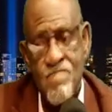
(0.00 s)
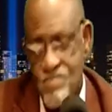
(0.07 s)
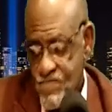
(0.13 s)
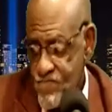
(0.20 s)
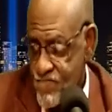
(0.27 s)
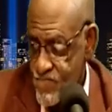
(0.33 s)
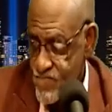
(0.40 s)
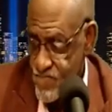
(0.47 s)

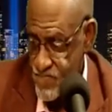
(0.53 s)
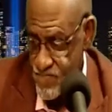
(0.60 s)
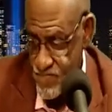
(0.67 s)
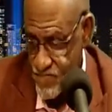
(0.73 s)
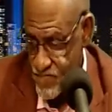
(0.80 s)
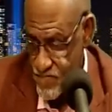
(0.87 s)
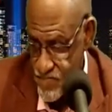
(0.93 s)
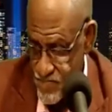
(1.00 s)

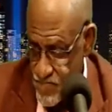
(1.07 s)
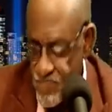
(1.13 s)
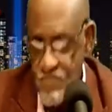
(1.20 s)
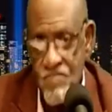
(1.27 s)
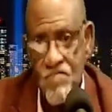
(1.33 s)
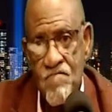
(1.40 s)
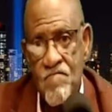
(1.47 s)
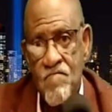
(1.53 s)

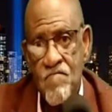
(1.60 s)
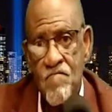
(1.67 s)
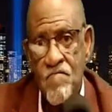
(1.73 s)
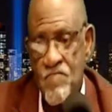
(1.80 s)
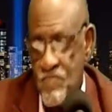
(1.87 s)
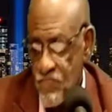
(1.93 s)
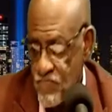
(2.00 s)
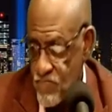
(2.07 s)

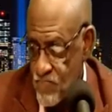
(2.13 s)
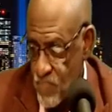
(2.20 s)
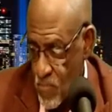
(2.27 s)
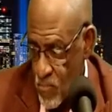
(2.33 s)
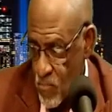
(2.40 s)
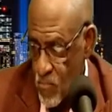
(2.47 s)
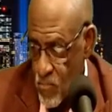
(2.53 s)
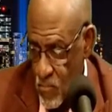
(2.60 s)

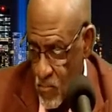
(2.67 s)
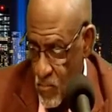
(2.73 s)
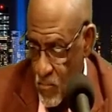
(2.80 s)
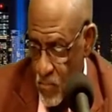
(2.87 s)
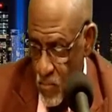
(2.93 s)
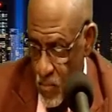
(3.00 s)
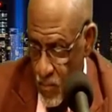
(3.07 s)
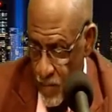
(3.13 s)
(silence)